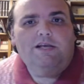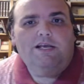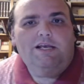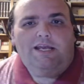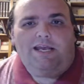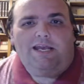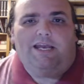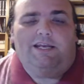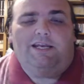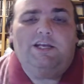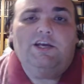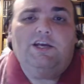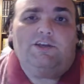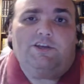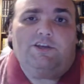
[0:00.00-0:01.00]
And
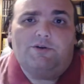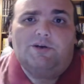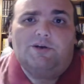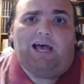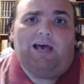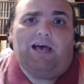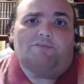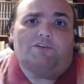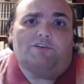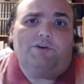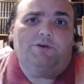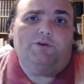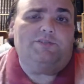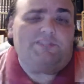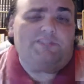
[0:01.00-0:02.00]
you have
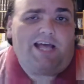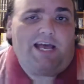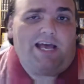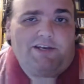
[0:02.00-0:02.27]
used that